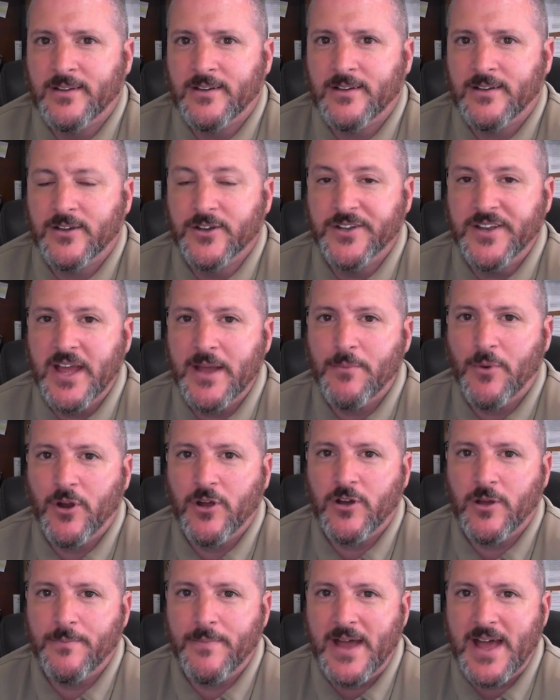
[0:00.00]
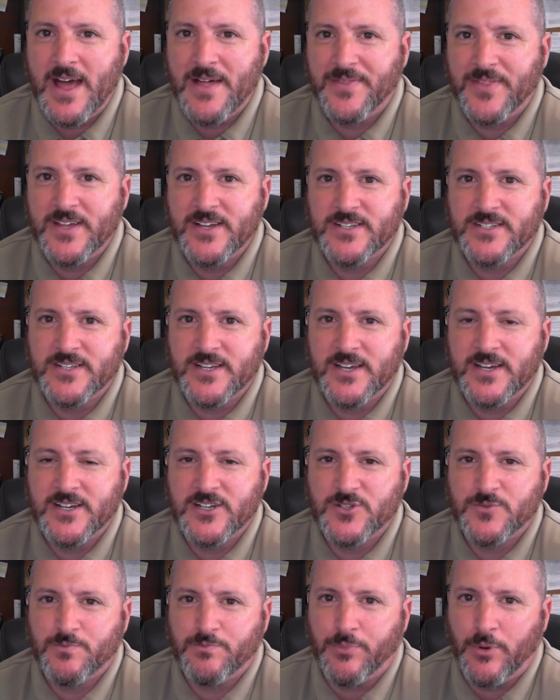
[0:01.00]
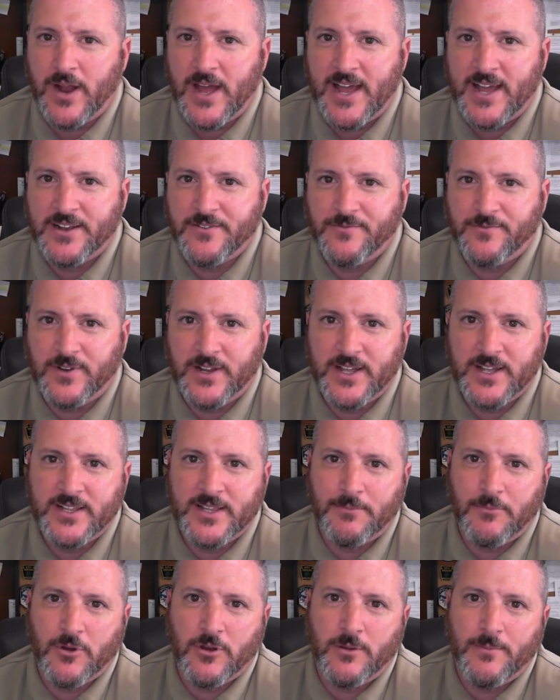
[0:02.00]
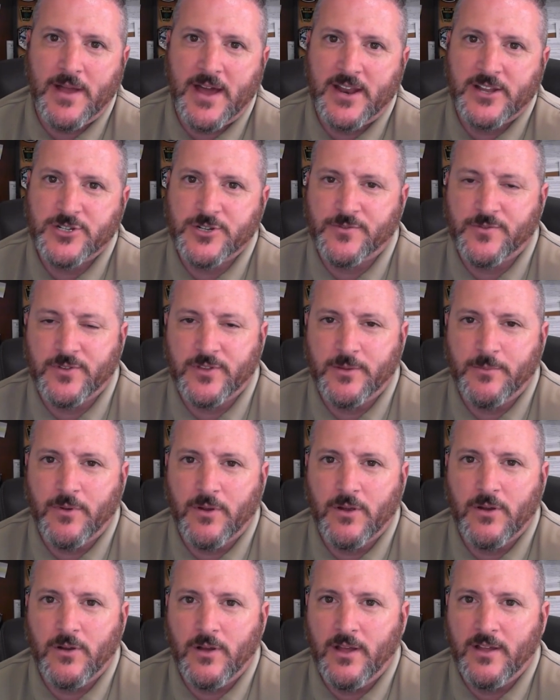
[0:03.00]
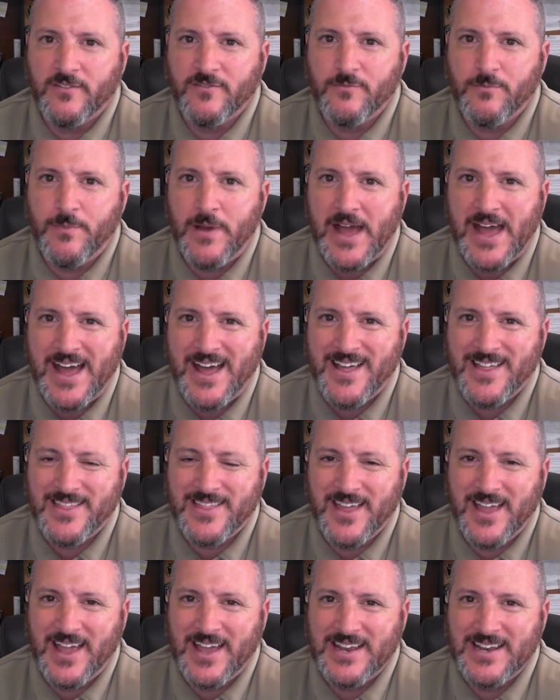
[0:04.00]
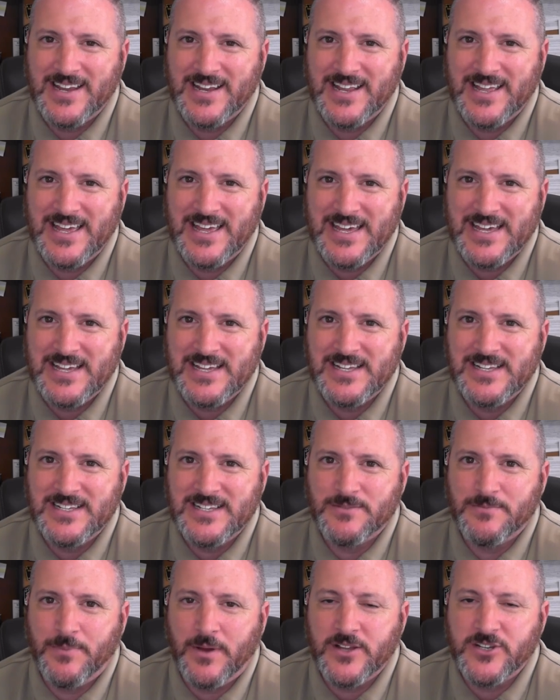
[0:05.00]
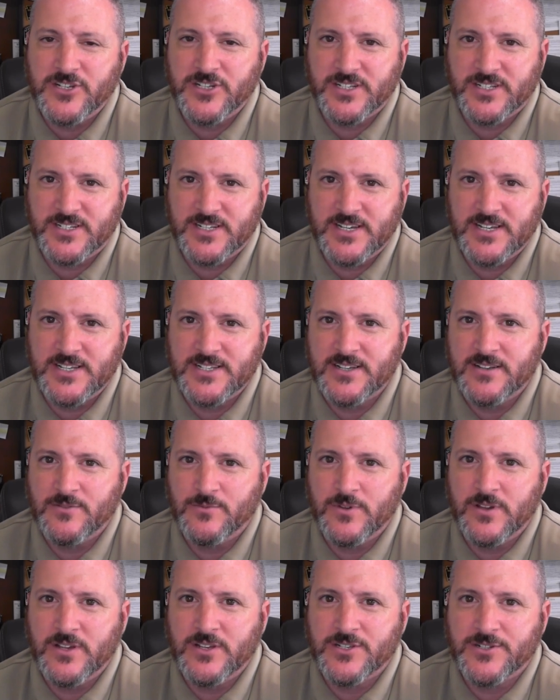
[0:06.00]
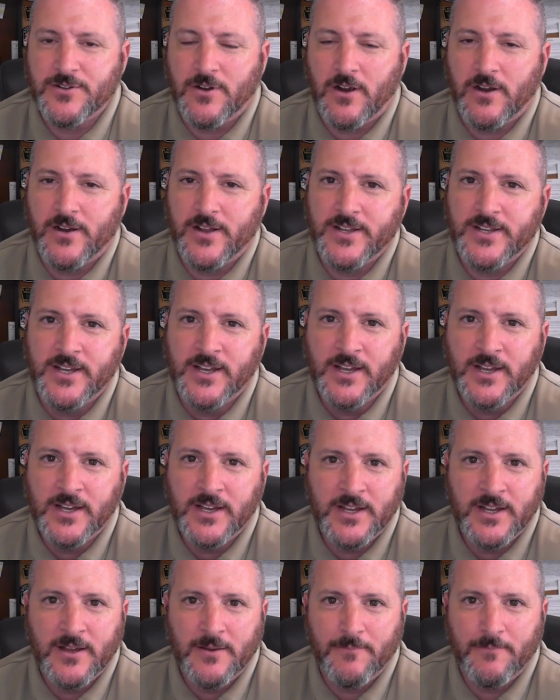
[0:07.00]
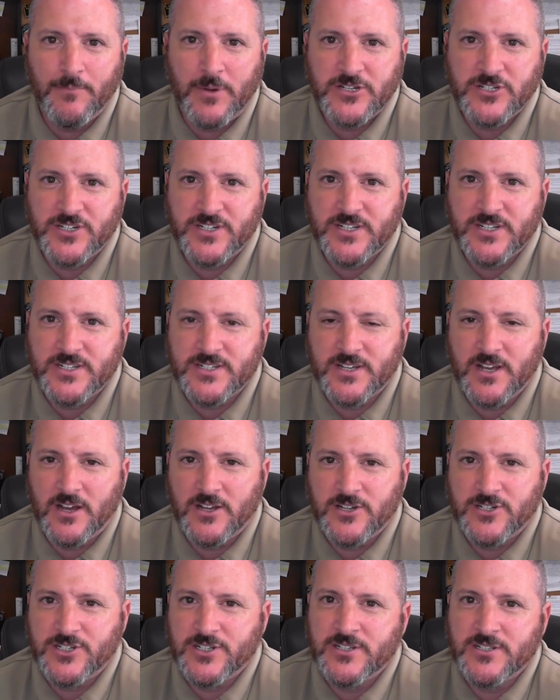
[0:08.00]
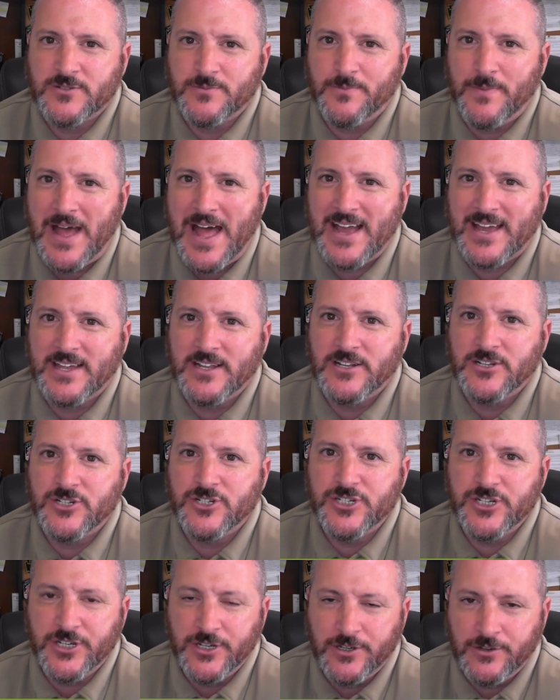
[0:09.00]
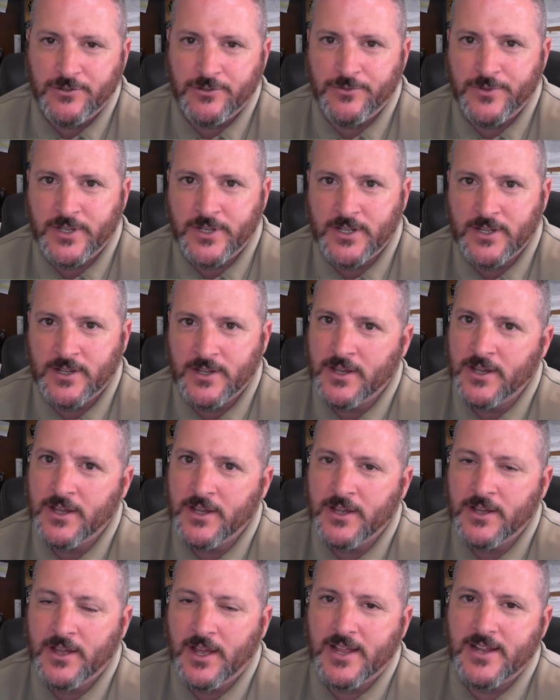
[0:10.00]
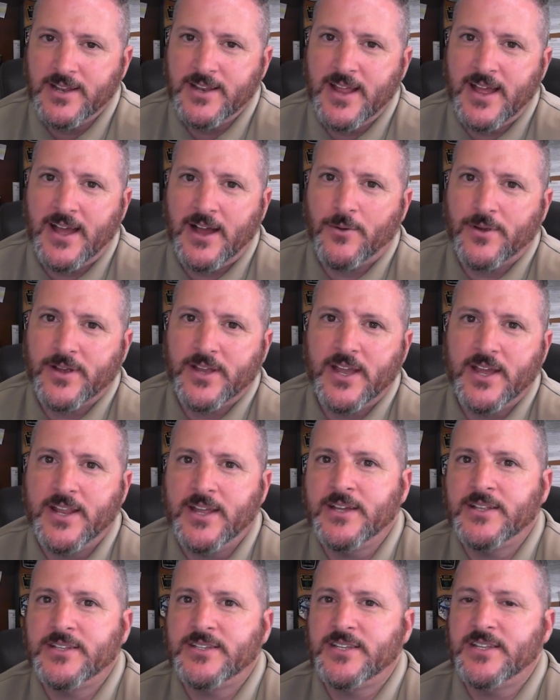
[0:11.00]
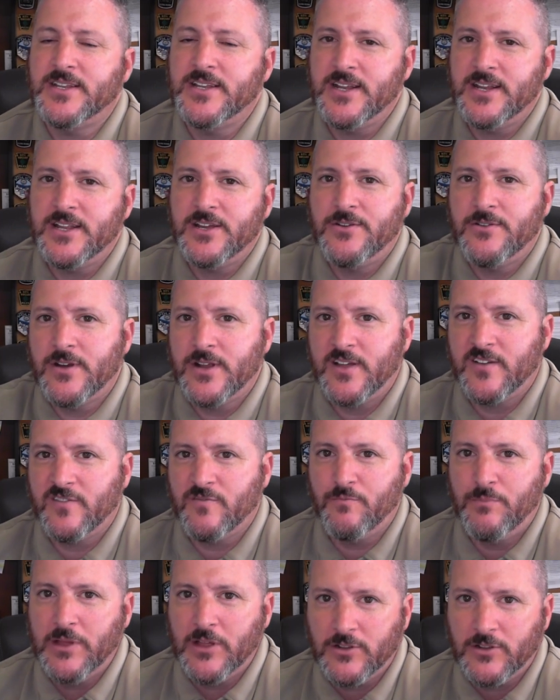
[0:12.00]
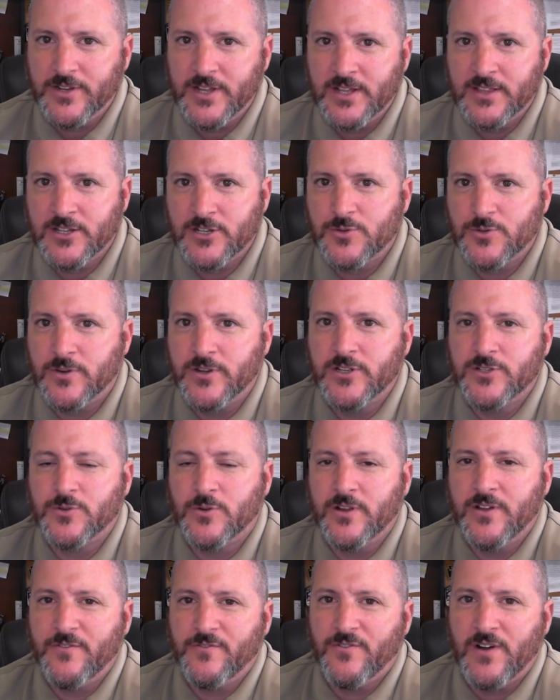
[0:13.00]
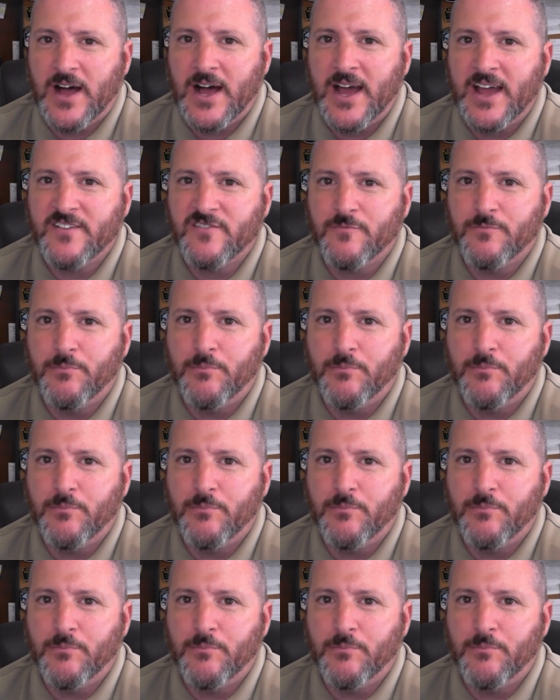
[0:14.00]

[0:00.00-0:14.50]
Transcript: Good day, Borough of Bath. This is Brad Flynn, the Borough Manager for the Borough of Bath, and it is budget season. We started budget discussions back in June, and now we're getting into the nitty-gritty of building the 2025